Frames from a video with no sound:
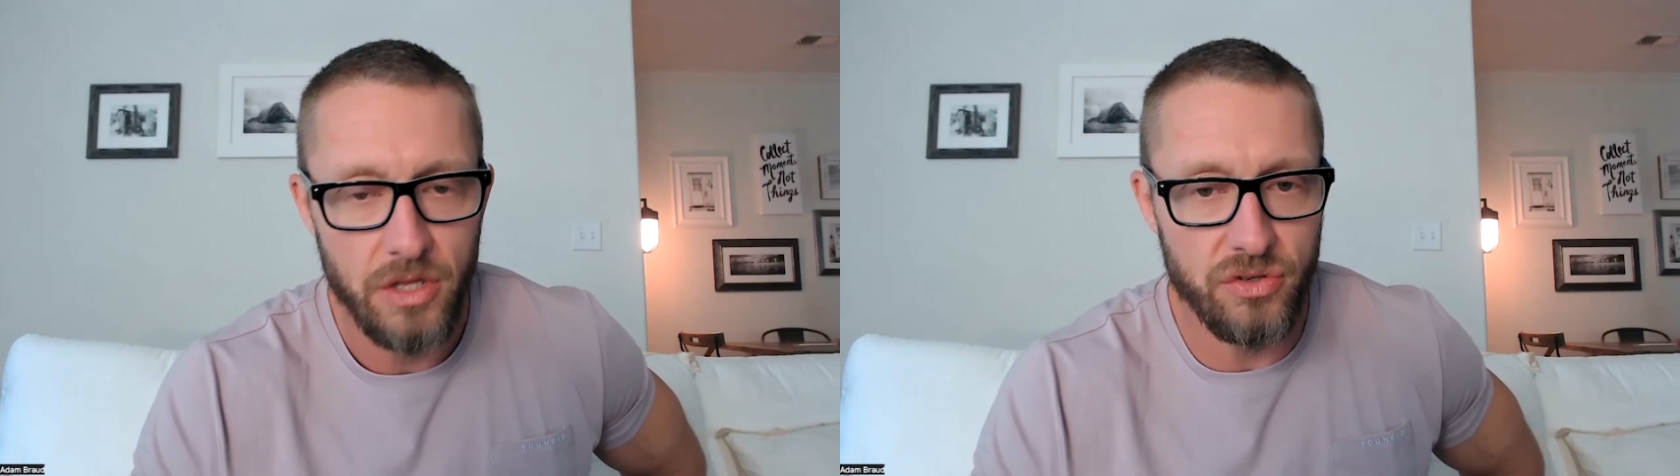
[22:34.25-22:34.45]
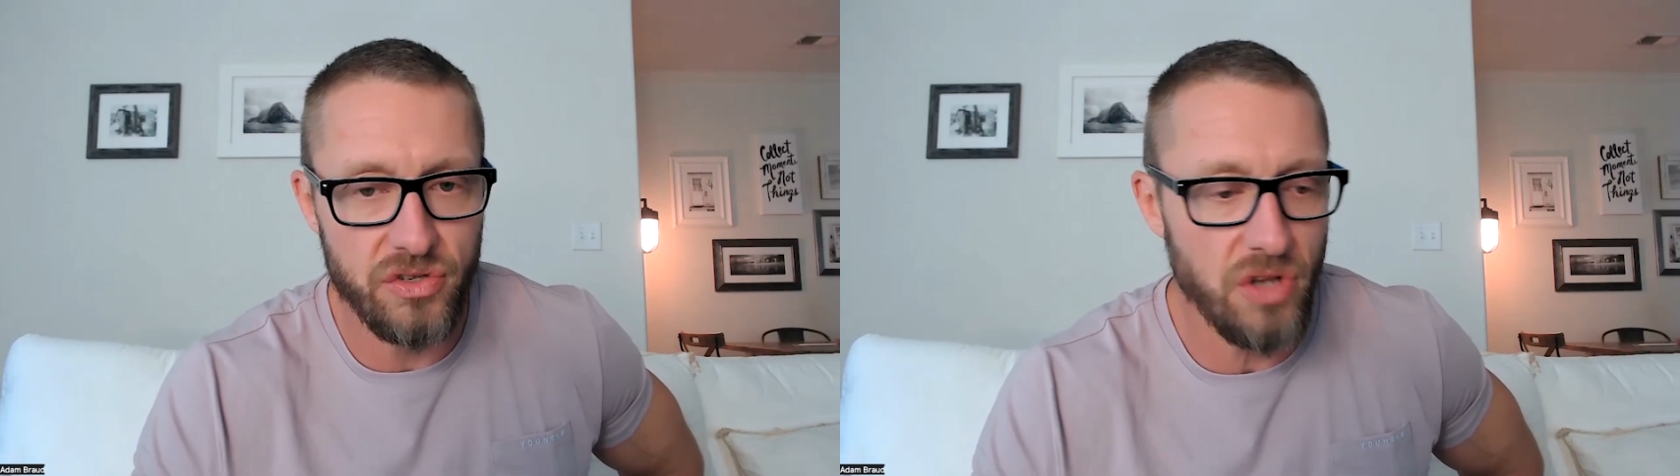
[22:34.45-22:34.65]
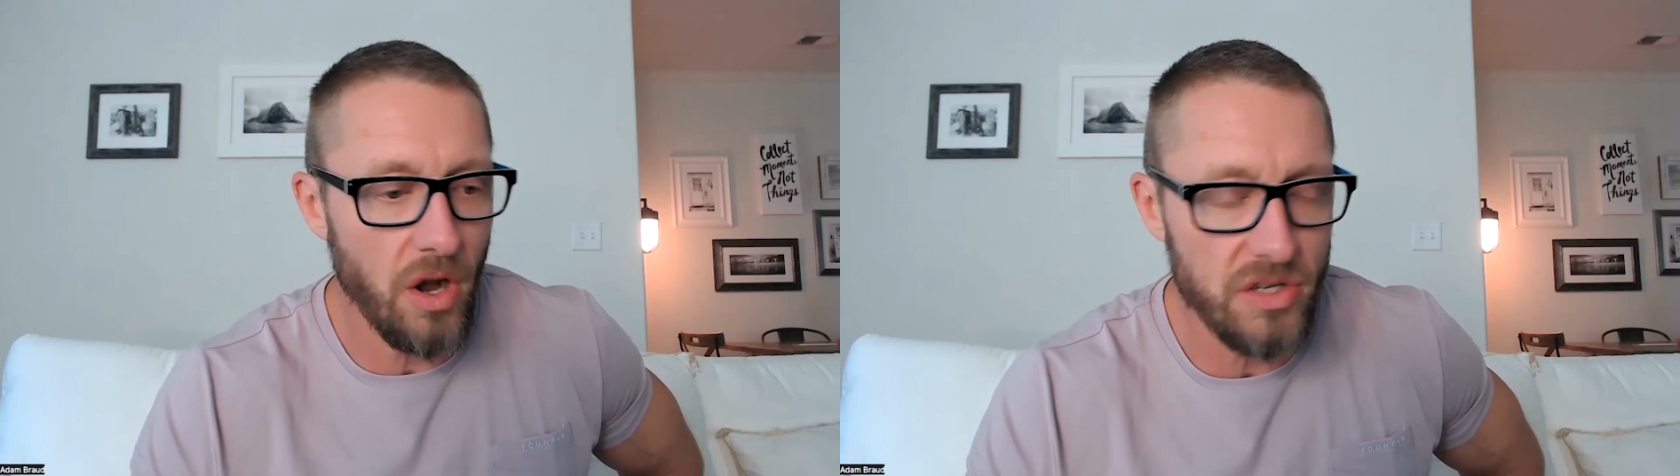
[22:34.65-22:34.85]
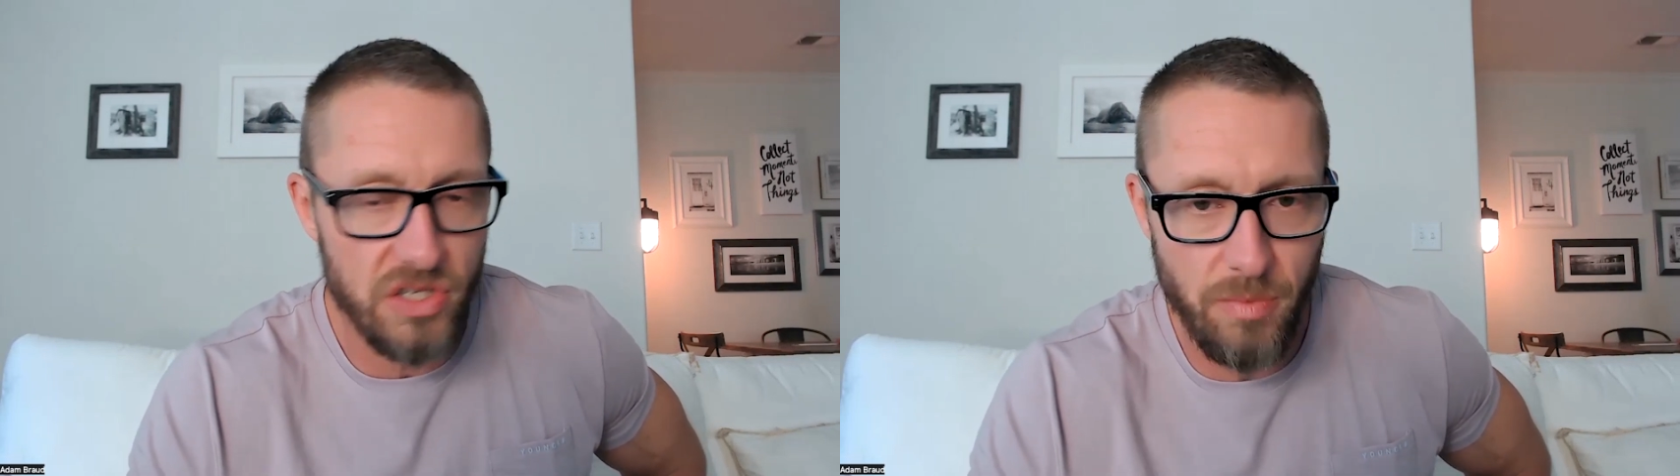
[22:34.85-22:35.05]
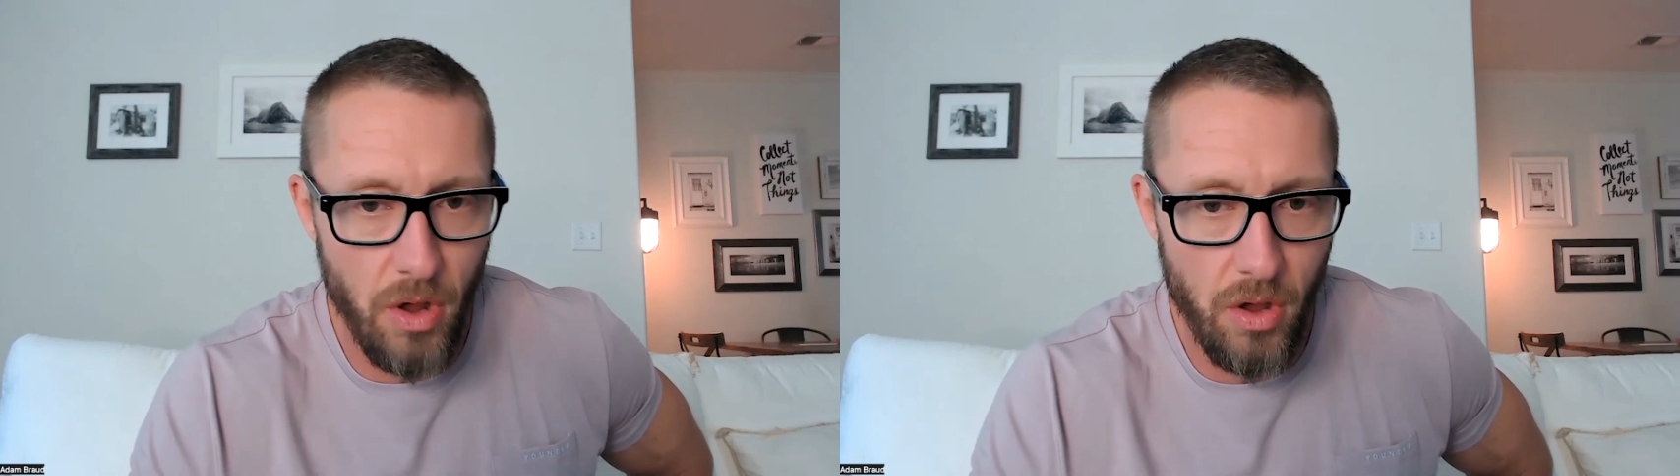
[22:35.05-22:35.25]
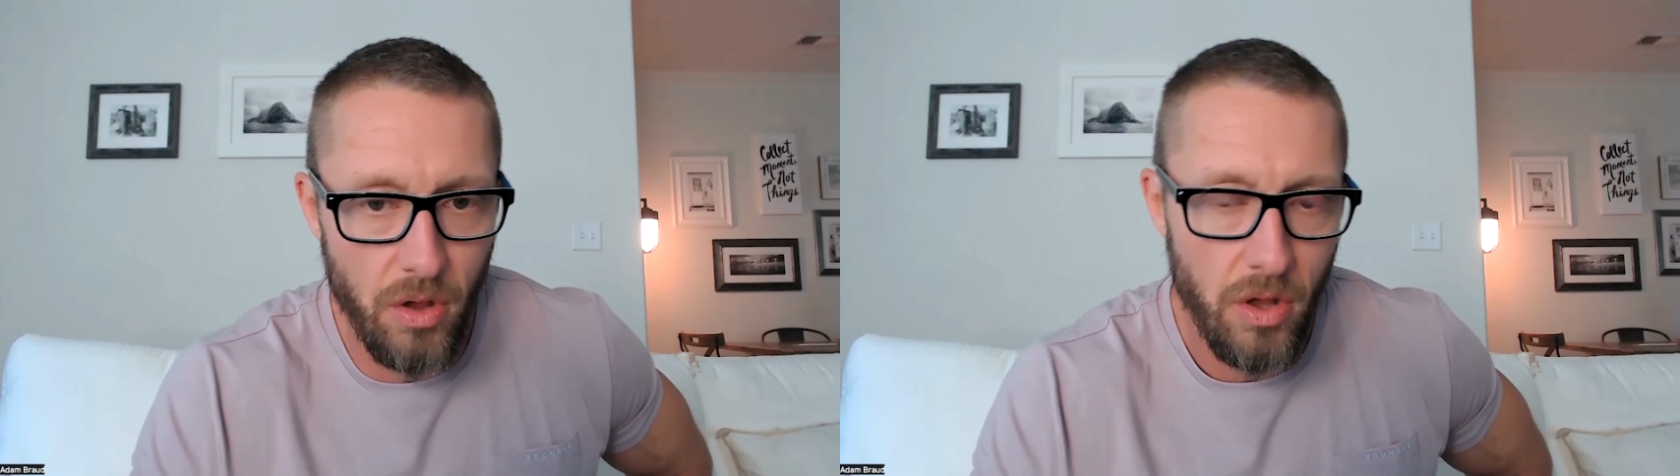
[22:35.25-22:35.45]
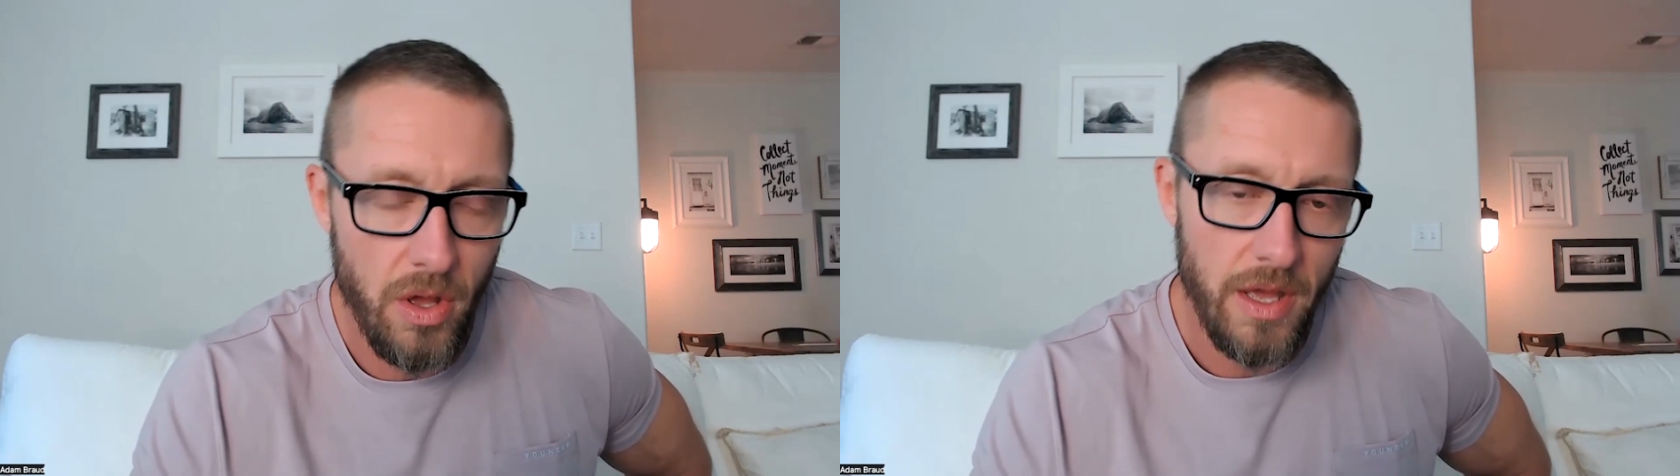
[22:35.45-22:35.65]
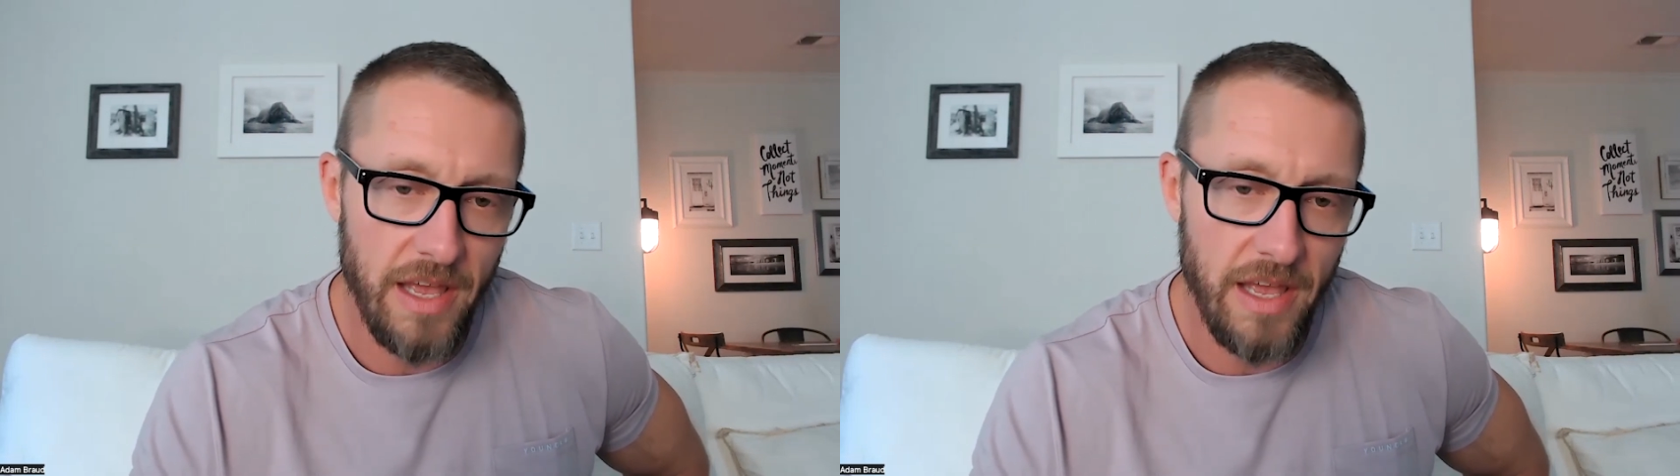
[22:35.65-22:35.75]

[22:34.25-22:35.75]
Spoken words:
You start small.